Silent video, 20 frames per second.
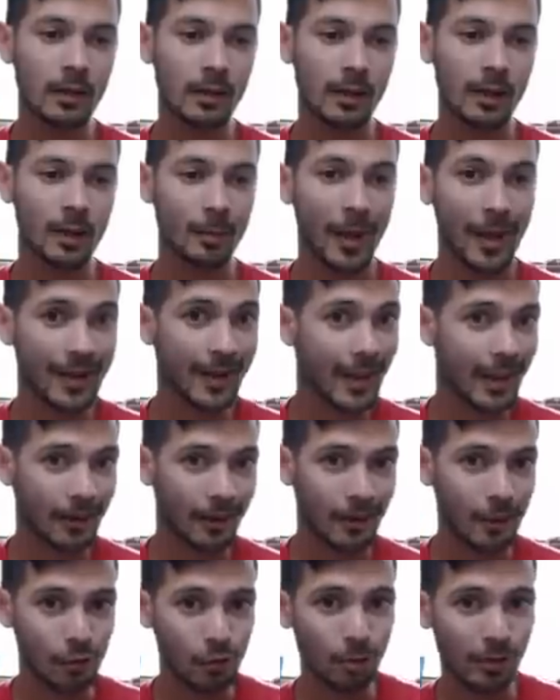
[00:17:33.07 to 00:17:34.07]
Um, and again,
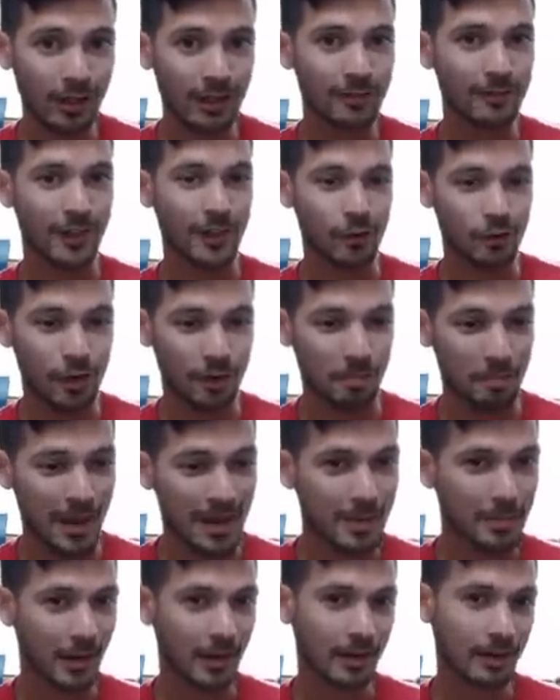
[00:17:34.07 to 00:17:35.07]
I do believe that you can
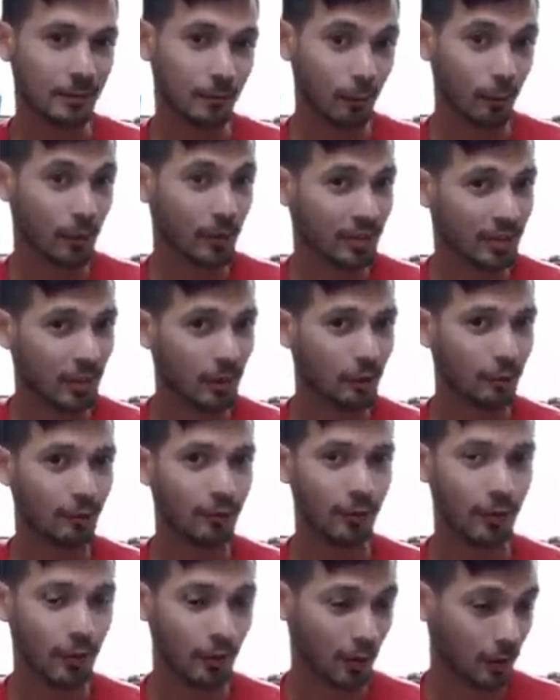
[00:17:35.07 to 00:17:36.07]
make money for
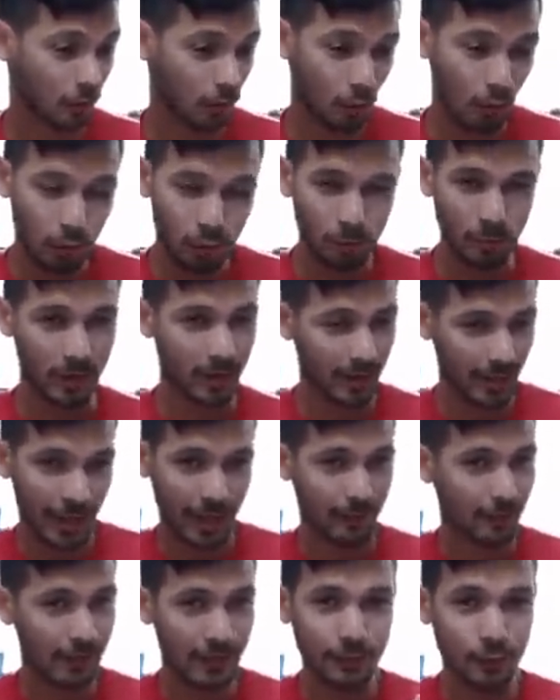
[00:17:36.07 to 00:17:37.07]
yourself, a good
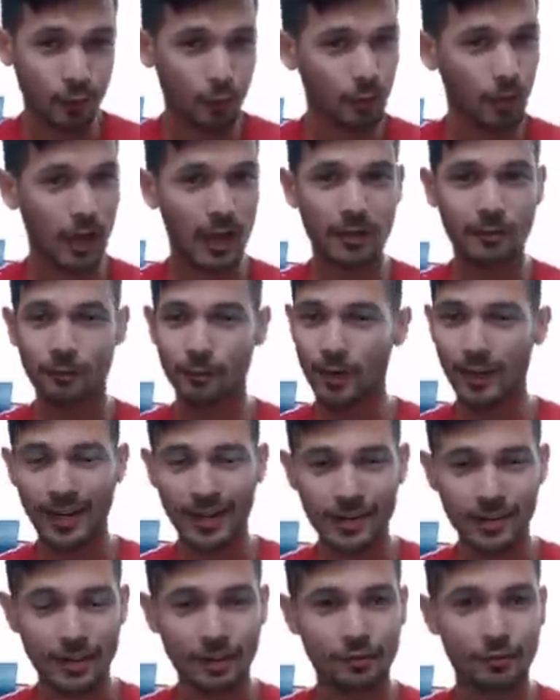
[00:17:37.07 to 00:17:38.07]
live a good life,
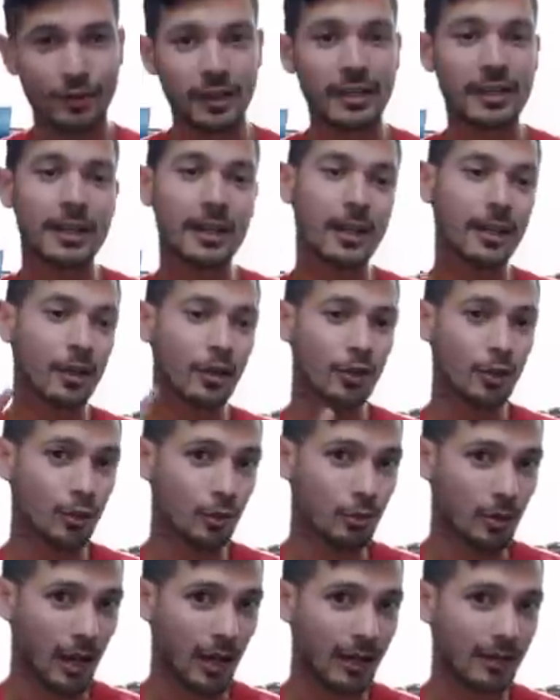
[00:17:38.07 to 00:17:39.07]
financially free,
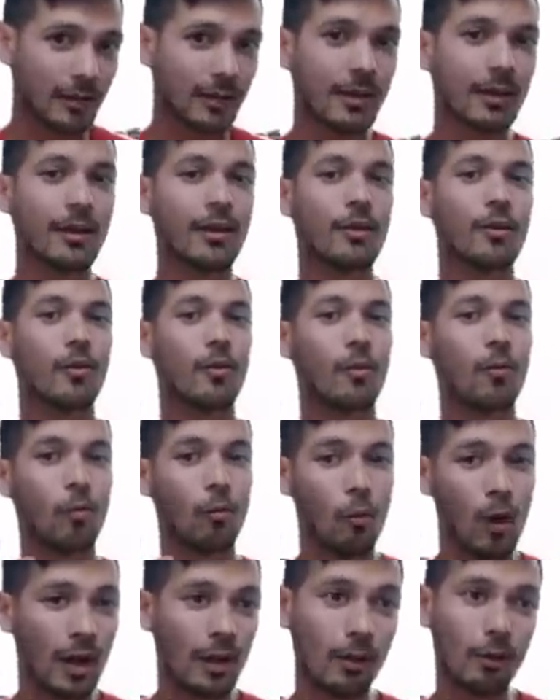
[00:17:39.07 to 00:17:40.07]
do that
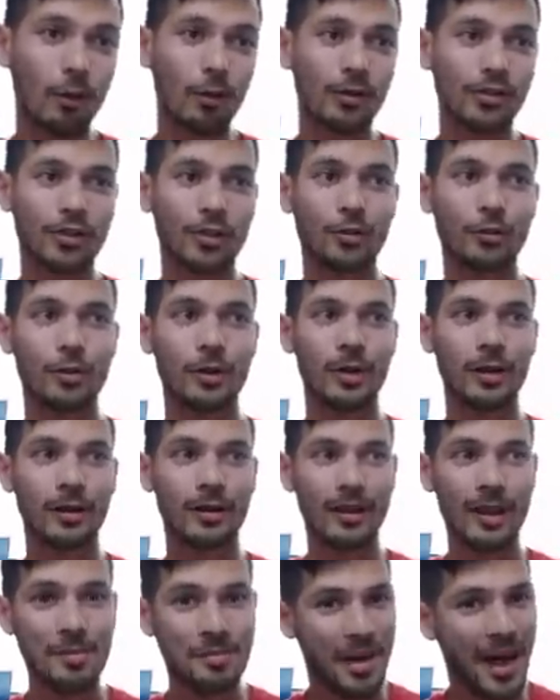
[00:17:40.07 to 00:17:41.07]
while also
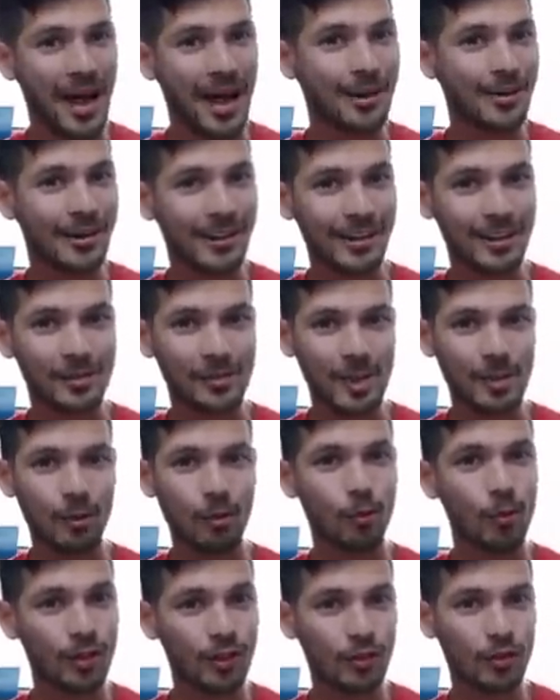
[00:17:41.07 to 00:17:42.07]
empowering other
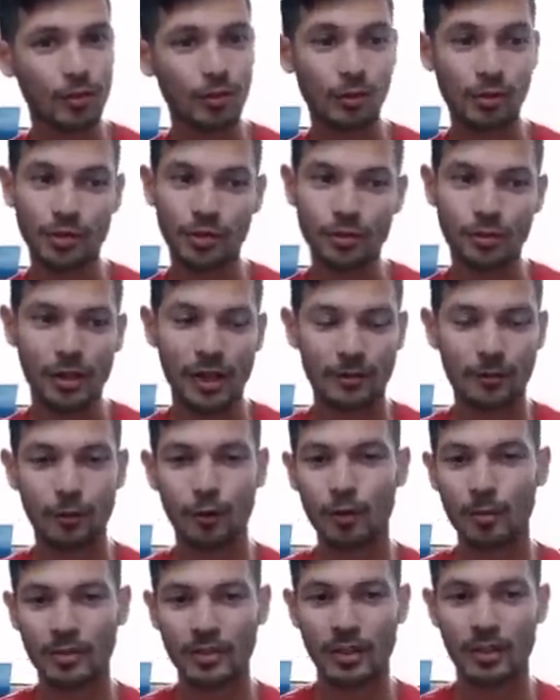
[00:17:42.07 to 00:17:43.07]
people with the tools to do that
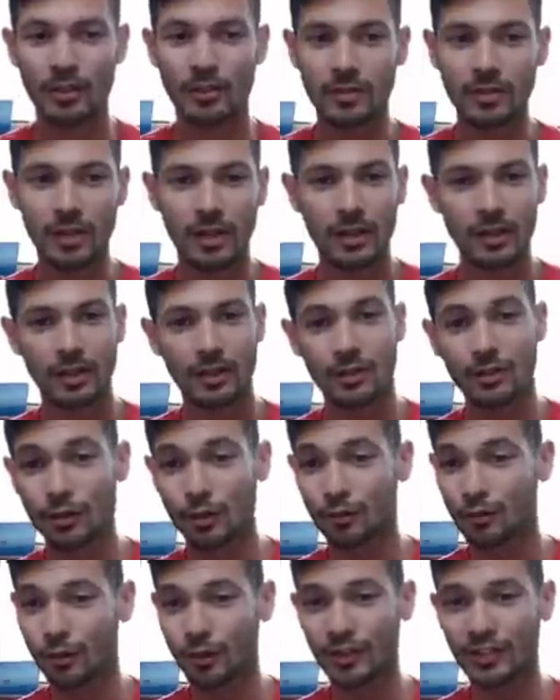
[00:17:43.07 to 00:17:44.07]
for themselves.
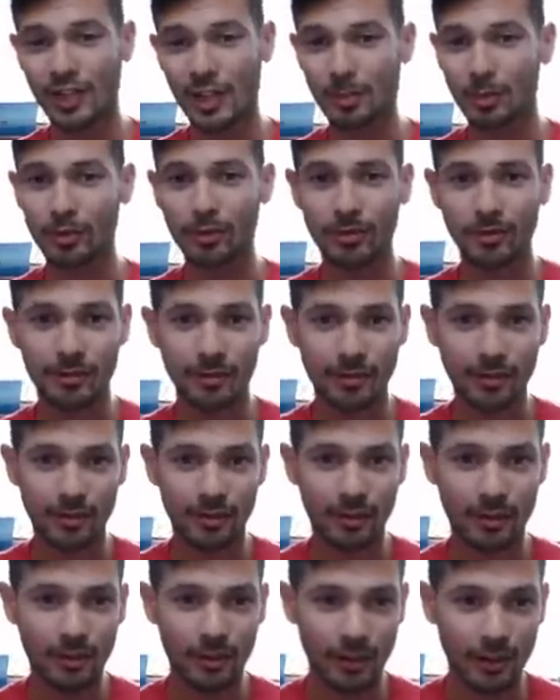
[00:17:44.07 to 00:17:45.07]
So for example,
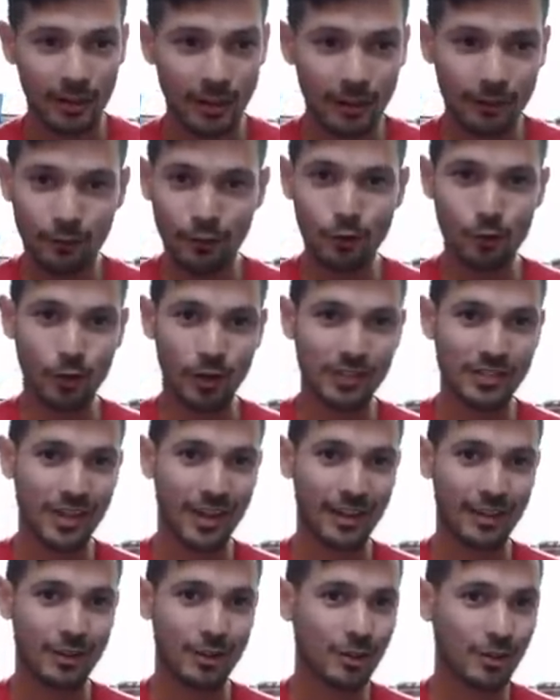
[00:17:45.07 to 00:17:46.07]
if you want to
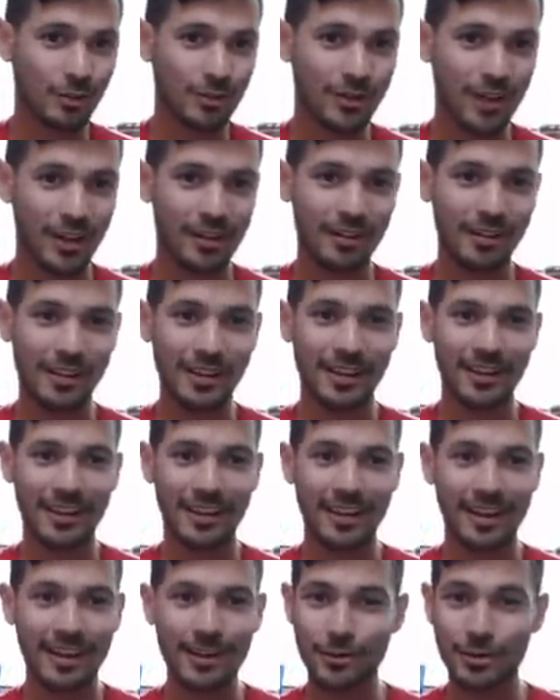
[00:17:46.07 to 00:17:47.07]
start a YouTube channel
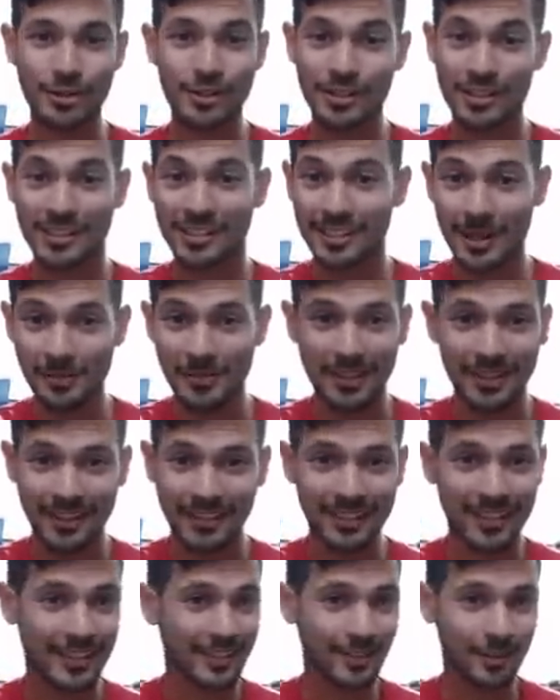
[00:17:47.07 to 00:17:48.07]
and you're interested in something
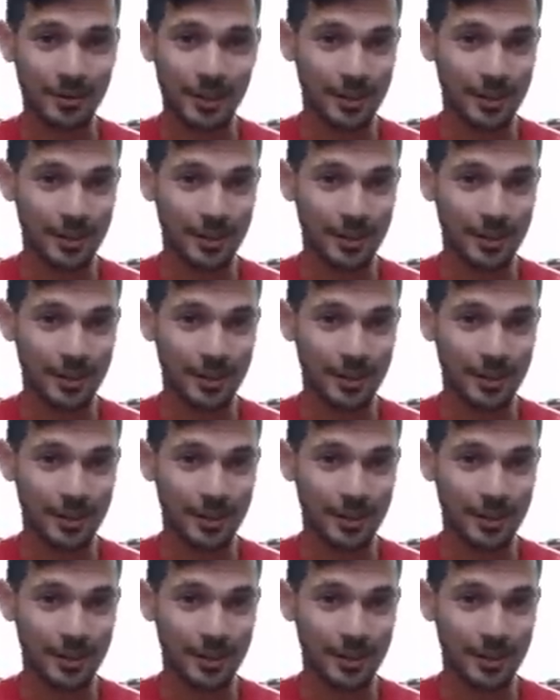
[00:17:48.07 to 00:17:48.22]
like this, or